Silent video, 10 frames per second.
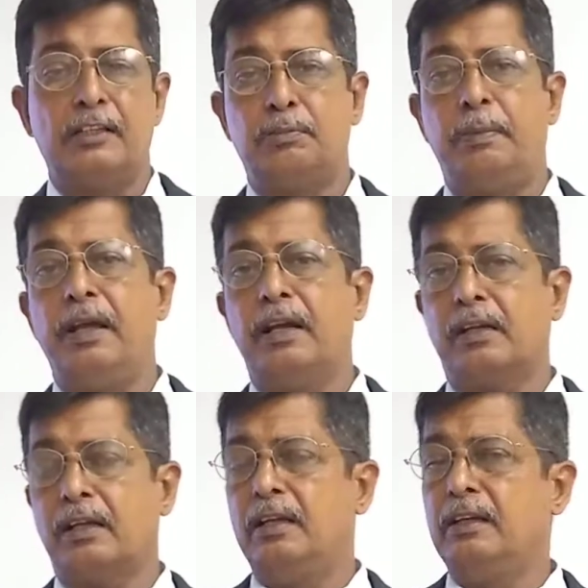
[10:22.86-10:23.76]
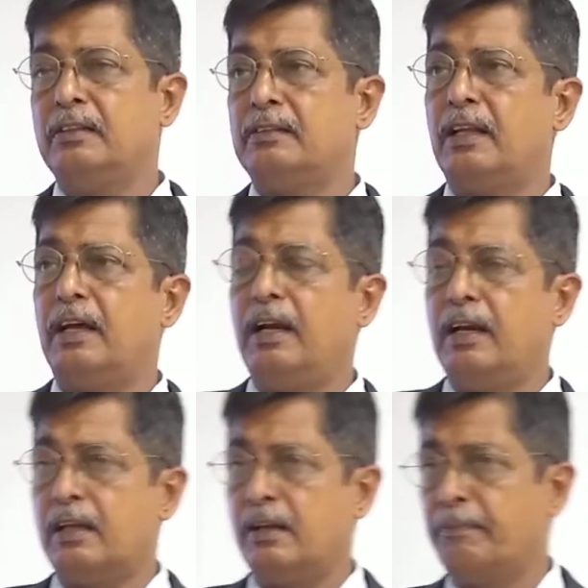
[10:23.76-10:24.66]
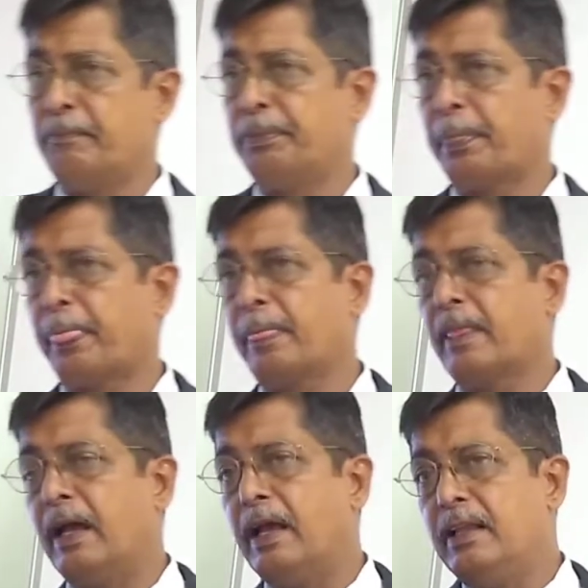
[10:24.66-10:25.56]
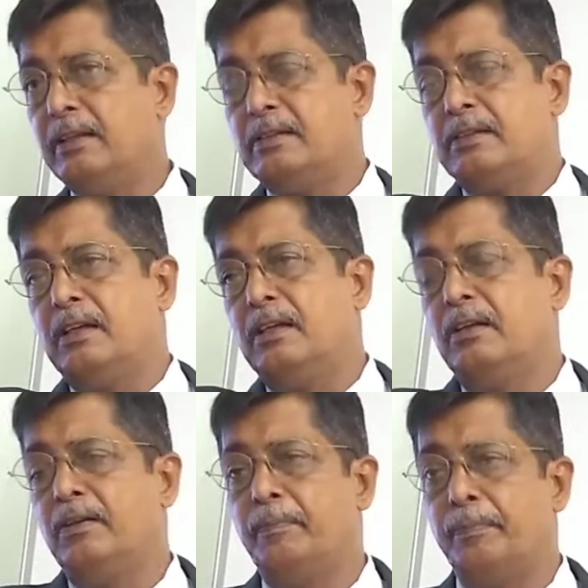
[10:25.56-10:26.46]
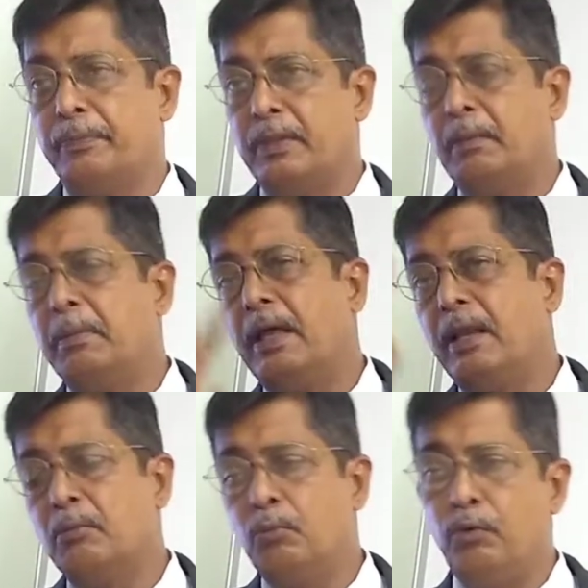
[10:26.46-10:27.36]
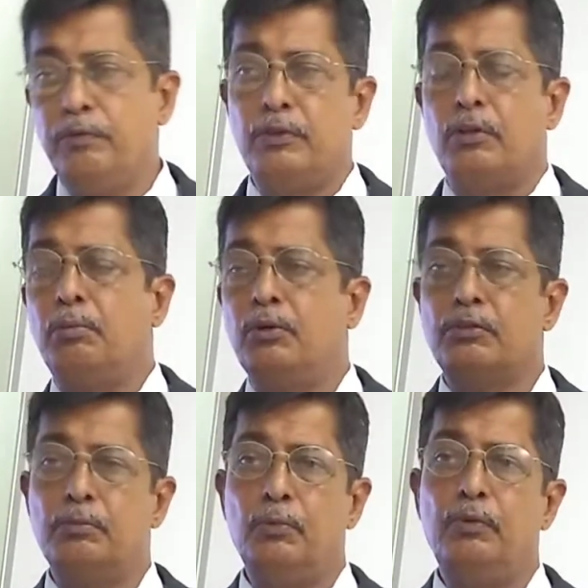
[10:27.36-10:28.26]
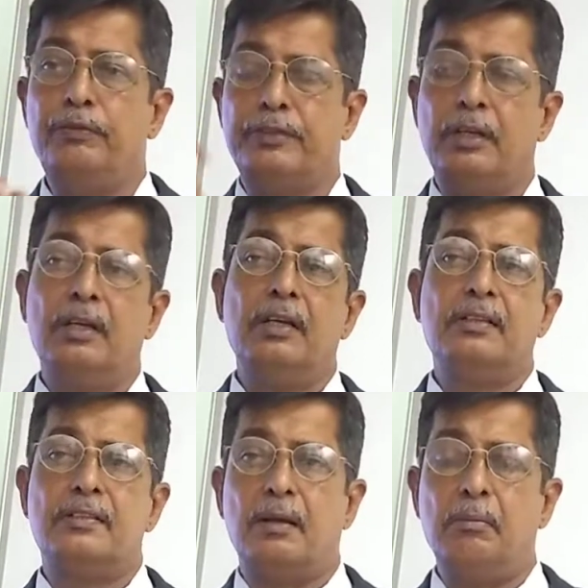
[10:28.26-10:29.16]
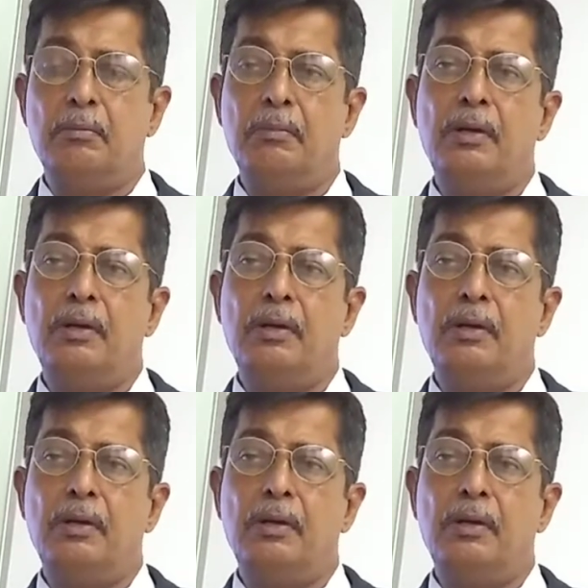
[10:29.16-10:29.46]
wear and tear takes place, and metal particles, could be non-metallic particles also,